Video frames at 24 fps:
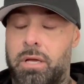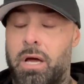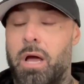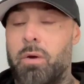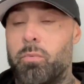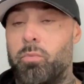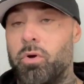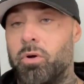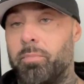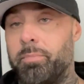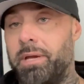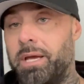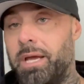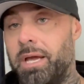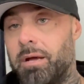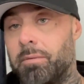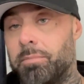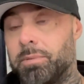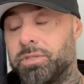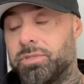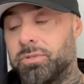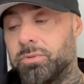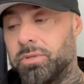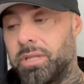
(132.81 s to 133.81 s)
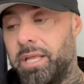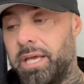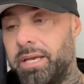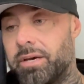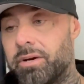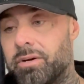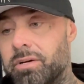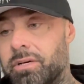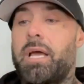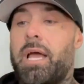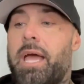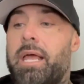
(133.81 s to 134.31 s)
I will be able to
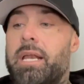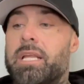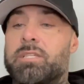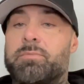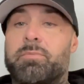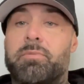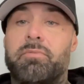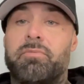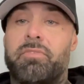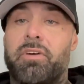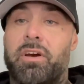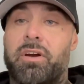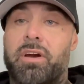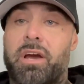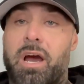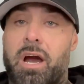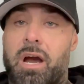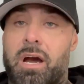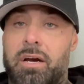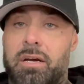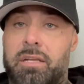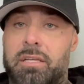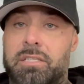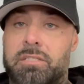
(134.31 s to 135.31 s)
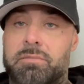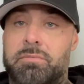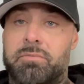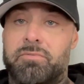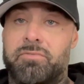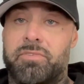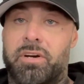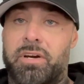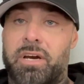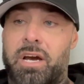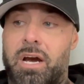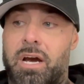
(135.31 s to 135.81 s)
later. And it's been very hard. It's been
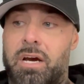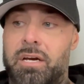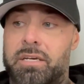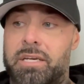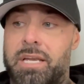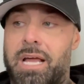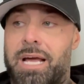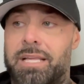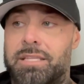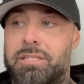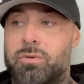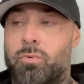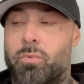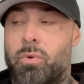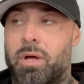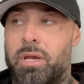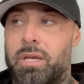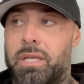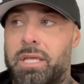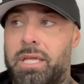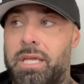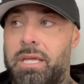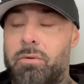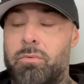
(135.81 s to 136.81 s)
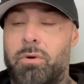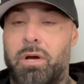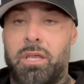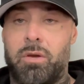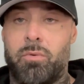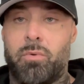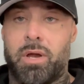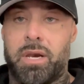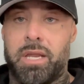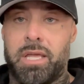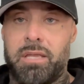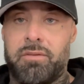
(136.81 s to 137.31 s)
very hard not to want to eat what you
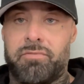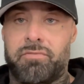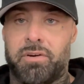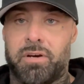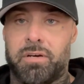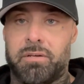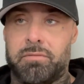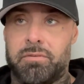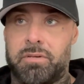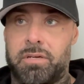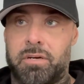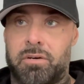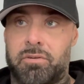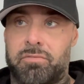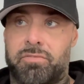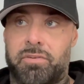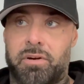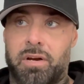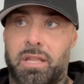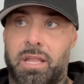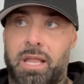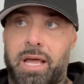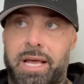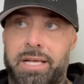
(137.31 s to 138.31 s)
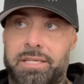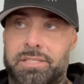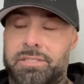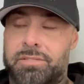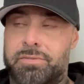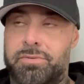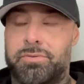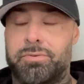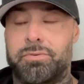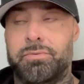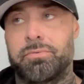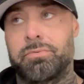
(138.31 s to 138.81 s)
want to eat for the
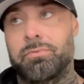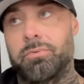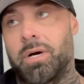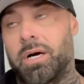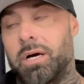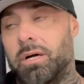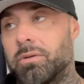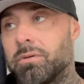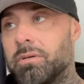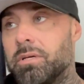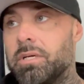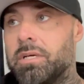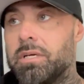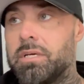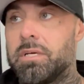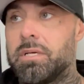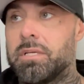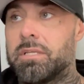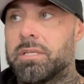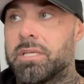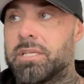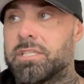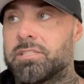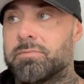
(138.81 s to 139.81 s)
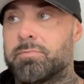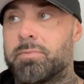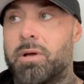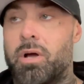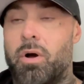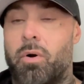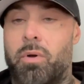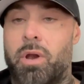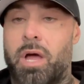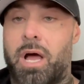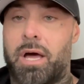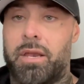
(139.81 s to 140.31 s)
last, this has been
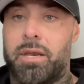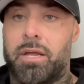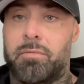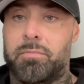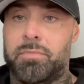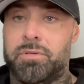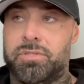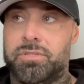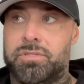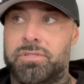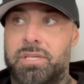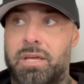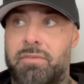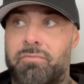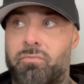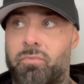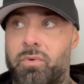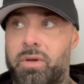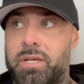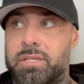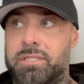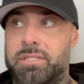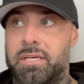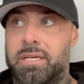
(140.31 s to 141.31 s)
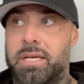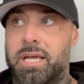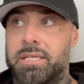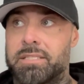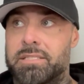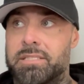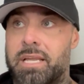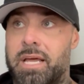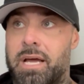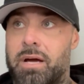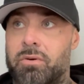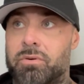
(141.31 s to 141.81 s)
going on almost 7 weeks, I
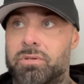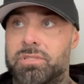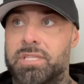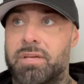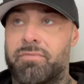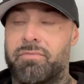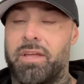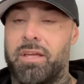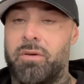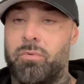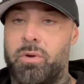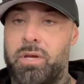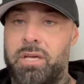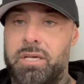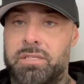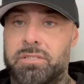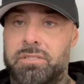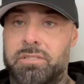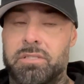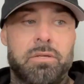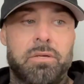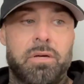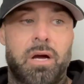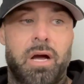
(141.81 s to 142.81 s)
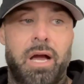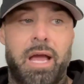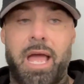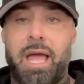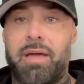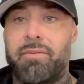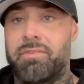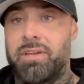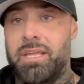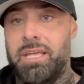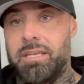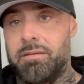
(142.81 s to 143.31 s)
guess now, or 7-8 weeks. I
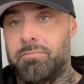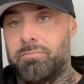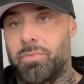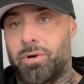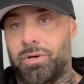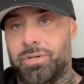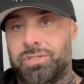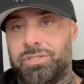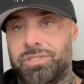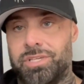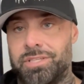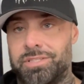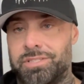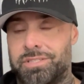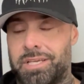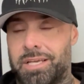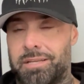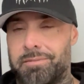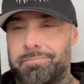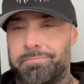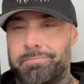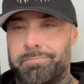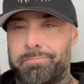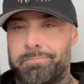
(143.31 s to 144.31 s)
haven't eaten much since then.